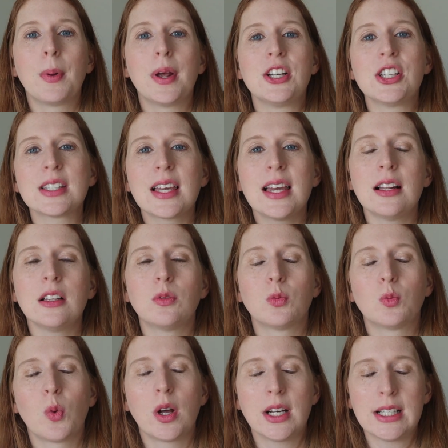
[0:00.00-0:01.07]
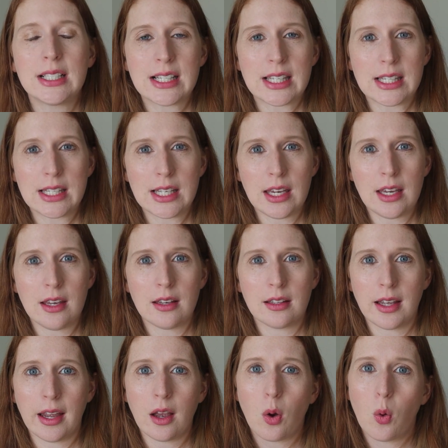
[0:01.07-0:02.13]
But I just kind of wanted to see
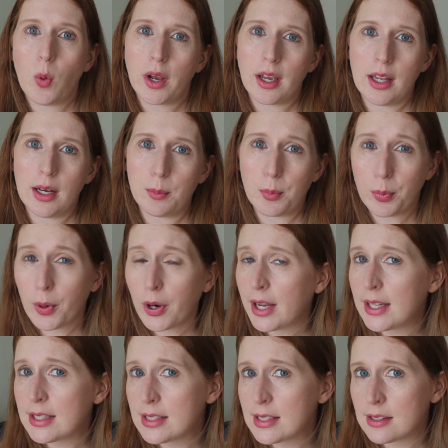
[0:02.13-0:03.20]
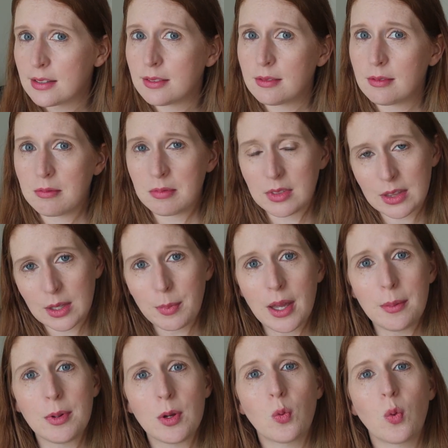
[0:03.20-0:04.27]
like what kind of brands the
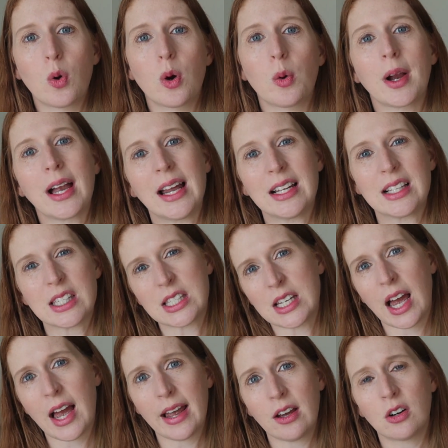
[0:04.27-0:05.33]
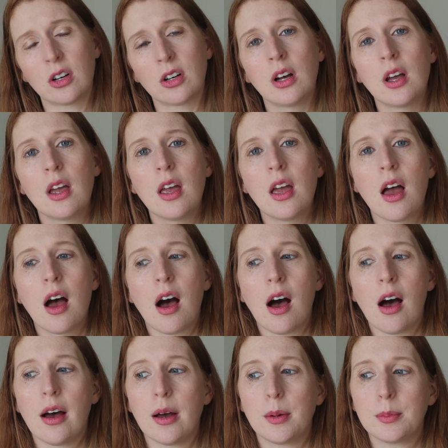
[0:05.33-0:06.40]
baby wore, what kind of style.
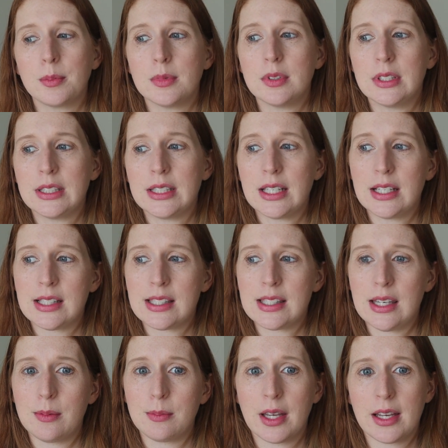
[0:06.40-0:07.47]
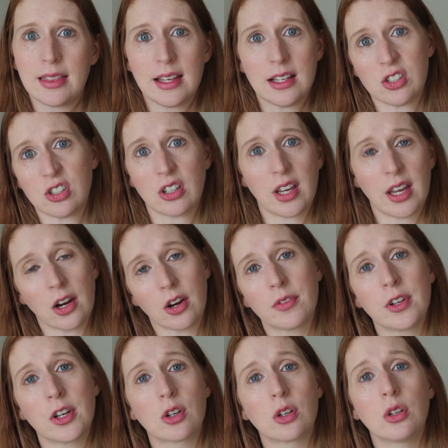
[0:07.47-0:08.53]
Did it seem like they took care
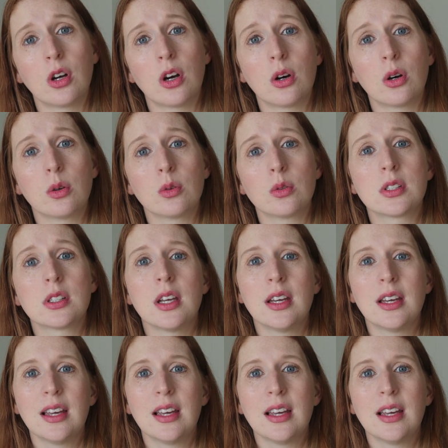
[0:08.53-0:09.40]
of their clothes?